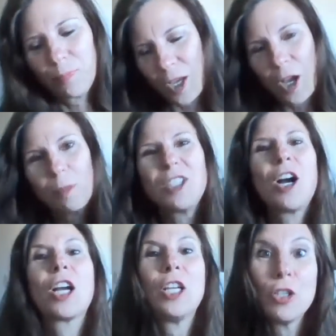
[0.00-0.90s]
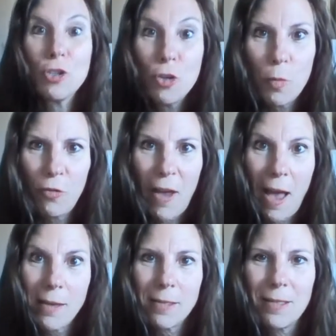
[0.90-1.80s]
I'll be talking super
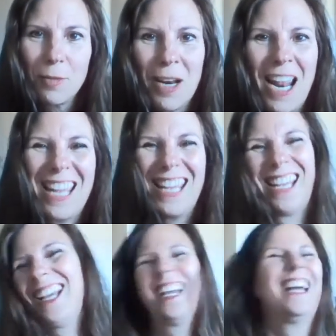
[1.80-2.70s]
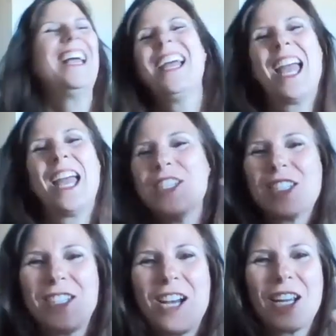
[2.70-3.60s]
fast when I'm
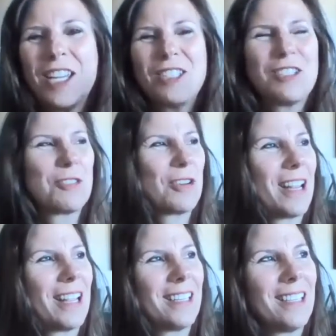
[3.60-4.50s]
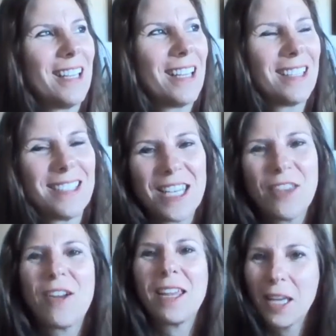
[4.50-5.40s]
just talking in shorthand and see
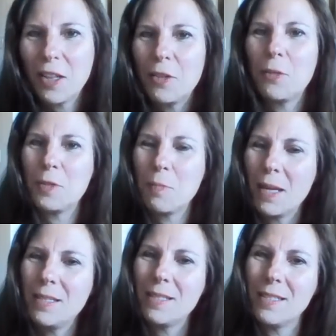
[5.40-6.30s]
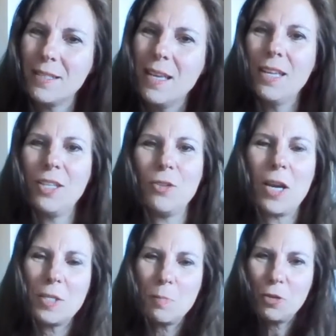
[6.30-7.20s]
if I can get through as much as you
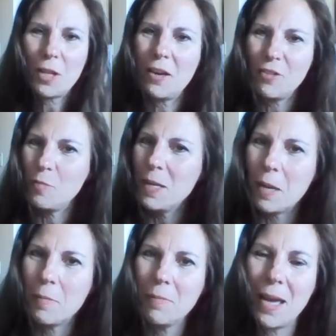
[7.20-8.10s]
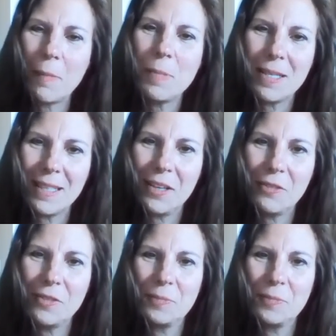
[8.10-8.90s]
guys pull out of me. I'm happy to give.